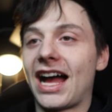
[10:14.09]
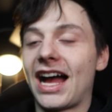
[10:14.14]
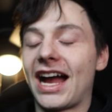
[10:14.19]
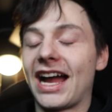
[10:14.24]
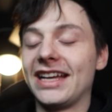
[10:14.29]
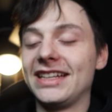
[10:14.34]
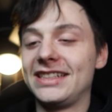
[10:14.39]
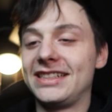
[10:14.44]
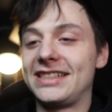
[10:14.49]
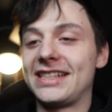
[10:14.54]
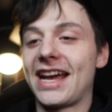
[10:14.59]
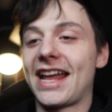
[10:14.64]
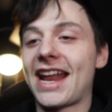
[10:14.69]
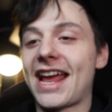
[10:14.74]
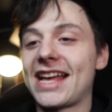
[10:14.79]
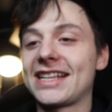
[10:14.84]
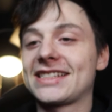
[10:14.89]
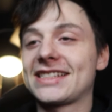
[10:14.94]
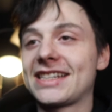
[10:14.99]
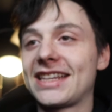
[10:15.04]
I
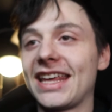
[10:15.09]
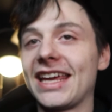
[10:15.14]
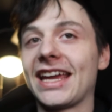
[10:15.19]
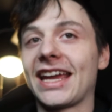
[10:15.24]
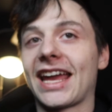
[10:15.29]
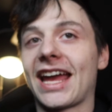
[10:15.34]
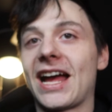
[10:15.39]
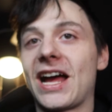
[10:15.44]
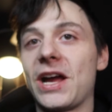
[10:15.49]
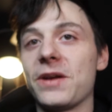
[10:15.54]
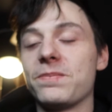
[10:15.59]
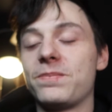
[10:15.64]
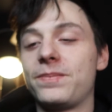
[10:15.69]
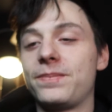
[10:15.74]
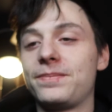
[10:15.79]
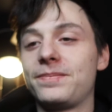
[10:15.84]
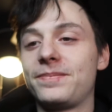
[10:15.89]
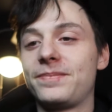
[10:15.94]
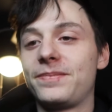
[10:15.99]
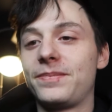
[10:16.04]
deadass think I
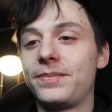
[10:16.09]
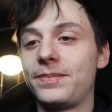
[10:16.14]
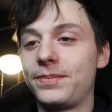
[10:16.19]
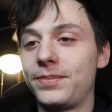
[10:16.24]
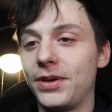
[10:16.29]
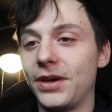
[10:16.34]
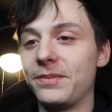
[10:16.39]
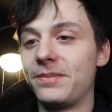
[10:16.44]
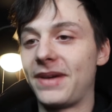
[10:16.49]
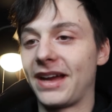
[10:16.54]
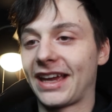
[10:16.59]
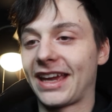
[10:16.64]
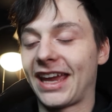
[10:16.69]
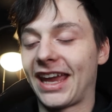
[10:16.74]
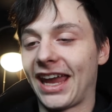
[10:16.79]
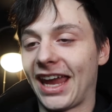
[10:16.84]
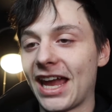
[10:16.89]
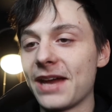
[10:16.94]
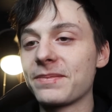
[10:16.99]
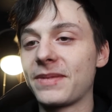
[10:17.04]
put my
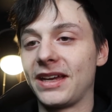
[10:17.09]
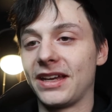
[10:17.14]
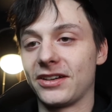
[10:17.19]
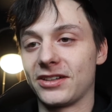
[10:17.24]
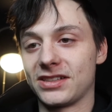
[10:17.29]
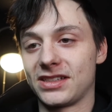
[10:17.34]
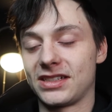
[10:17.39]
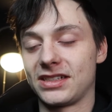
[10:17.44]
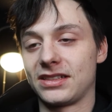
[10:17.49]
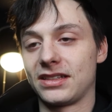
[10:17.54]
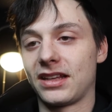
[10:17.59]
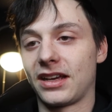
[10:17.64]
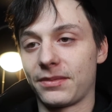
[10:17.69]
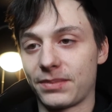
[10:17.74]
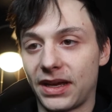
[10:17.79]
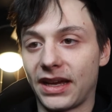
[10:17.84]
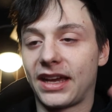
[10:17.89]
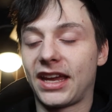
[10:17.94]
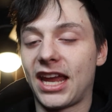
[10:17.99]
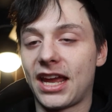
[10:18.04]
cam gears in, like
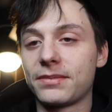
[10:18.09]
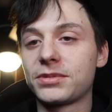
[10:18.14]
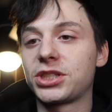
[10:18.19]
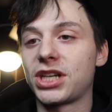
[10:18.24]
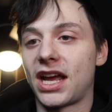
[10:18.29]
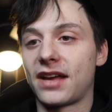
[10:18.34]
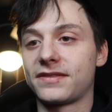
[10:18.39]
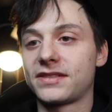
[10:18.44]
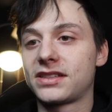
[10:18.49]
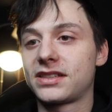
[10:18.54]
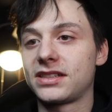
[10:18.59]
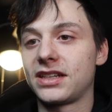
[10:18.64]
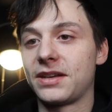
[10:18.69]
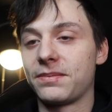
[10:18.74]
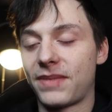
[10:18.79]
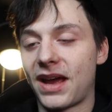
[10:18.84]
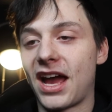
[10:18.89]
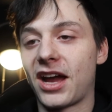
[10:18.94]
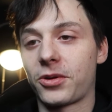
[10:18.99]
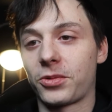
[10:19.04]
my camshafts
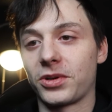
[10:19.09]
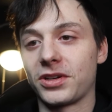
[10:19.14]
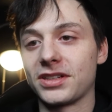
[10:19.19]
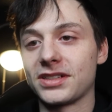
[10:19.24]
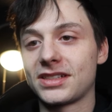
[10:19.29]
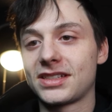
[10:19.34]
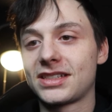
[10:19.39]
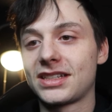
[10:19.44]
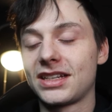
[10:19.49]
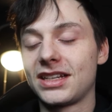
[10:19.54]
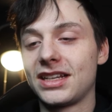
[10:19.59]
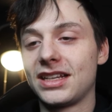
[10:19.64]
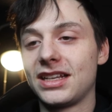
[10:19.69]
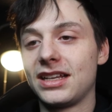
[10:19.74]
in backwards.